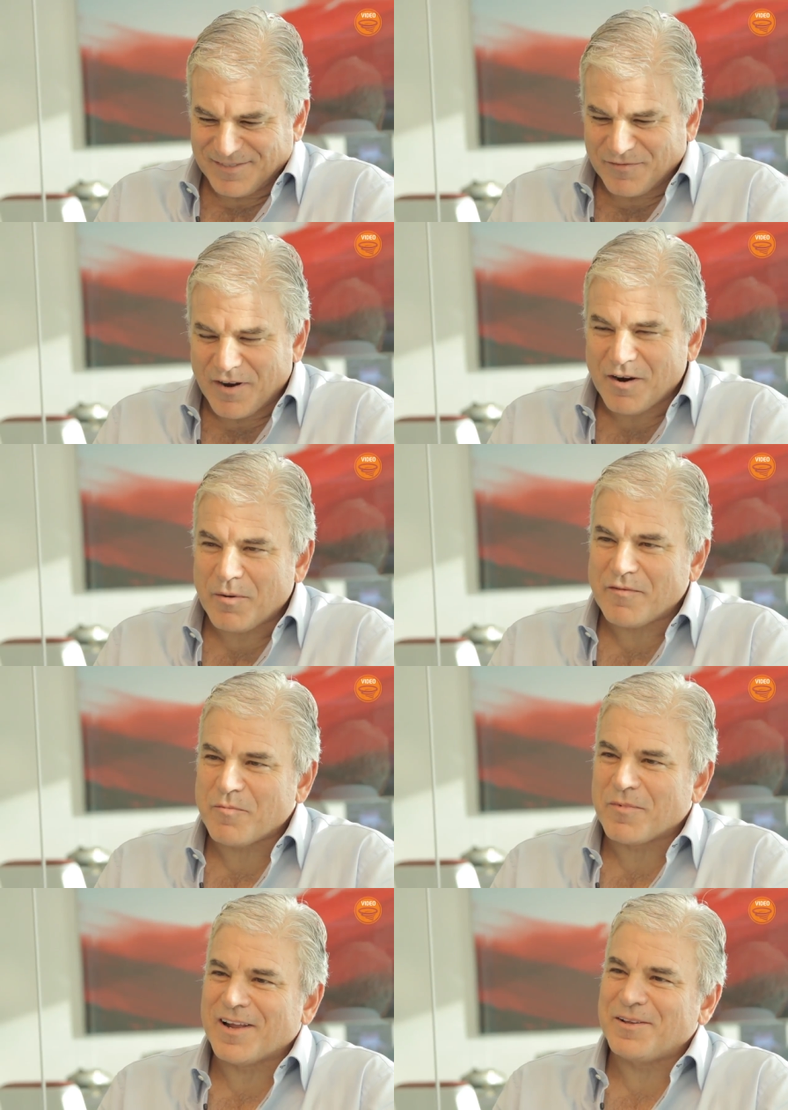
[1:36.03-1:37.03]
far away
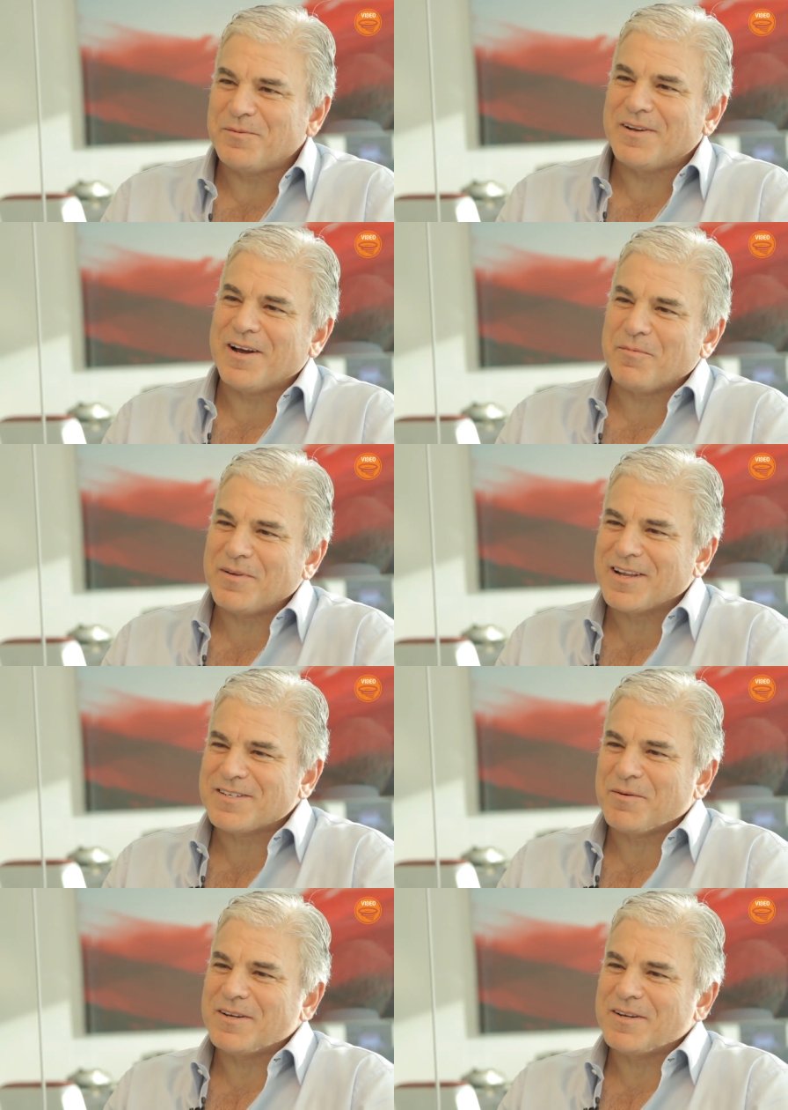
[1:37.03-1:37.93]
from what I do now, but that's how